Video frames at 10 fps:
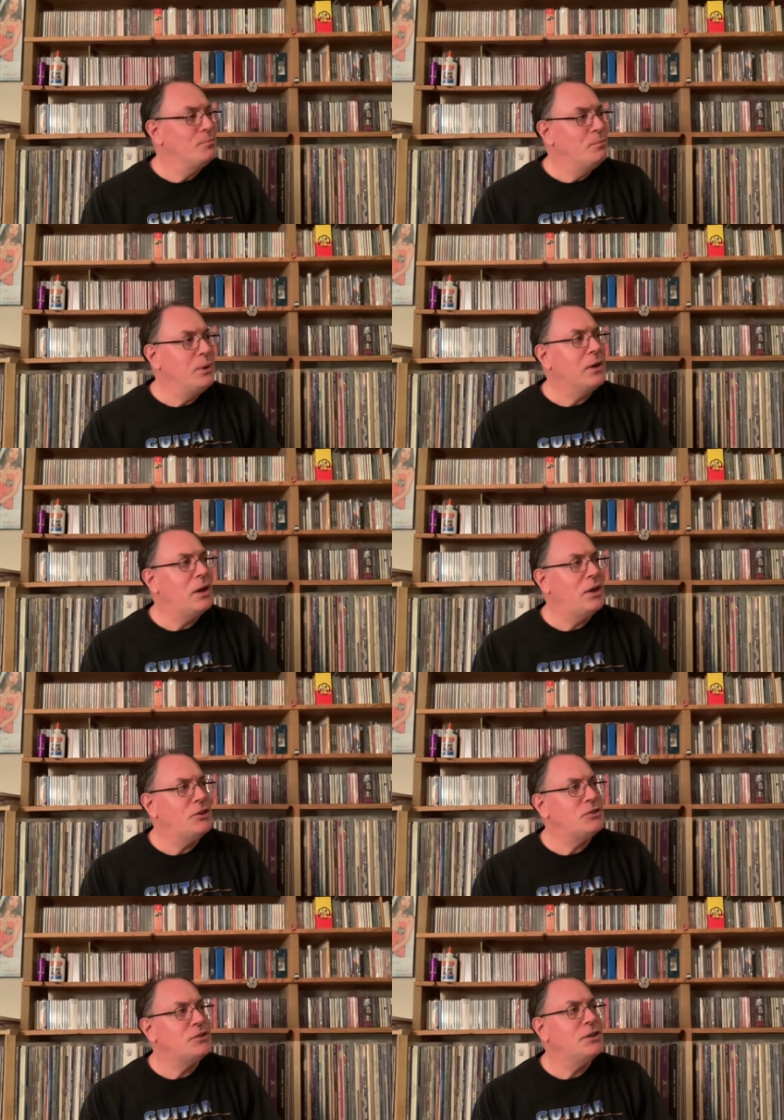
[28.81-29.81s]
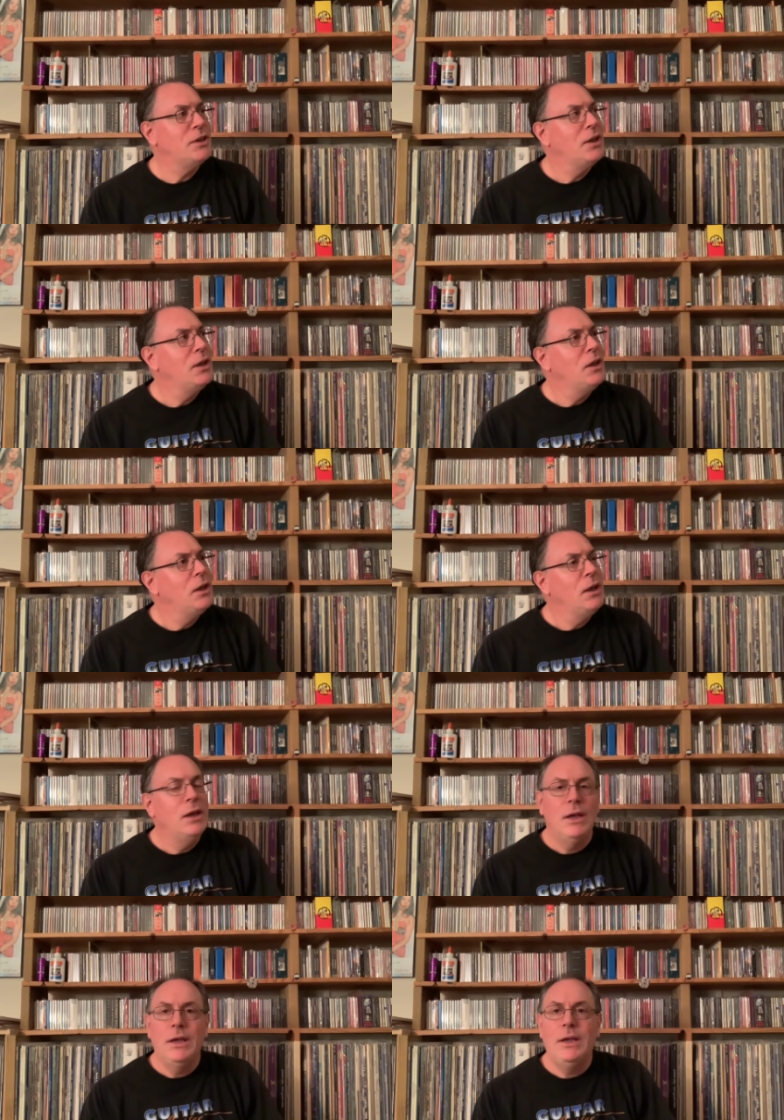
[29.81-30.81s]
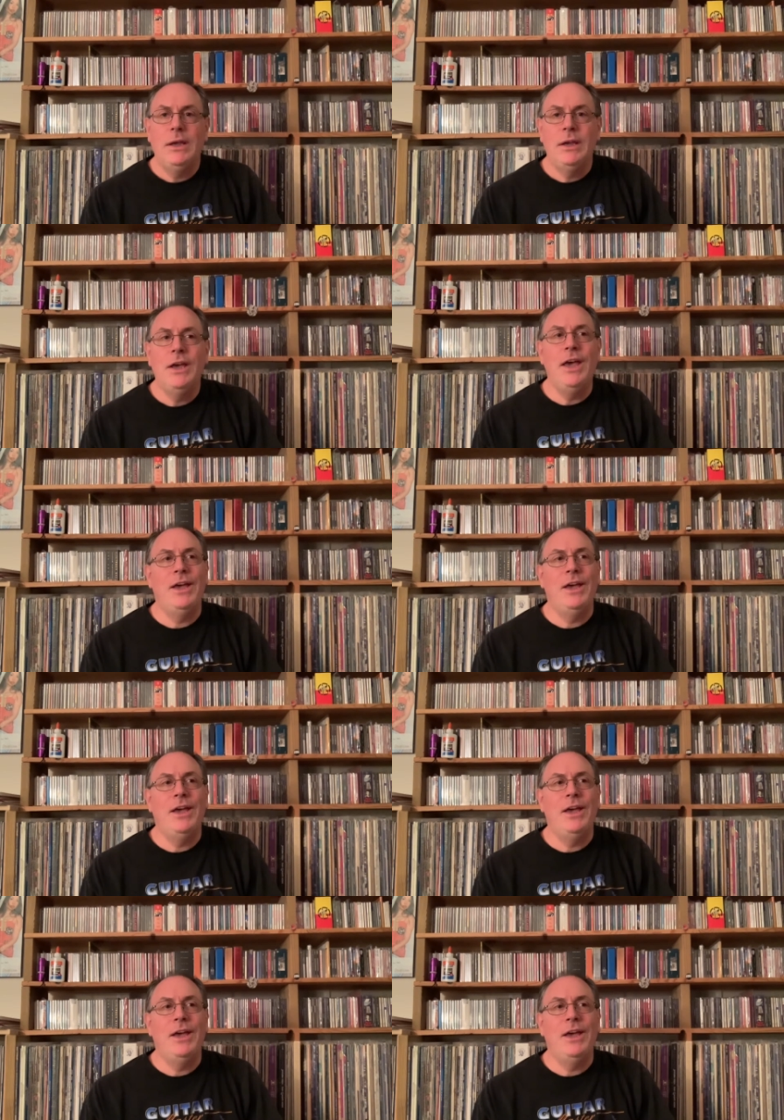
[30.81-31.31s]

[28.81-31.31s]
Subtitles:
because he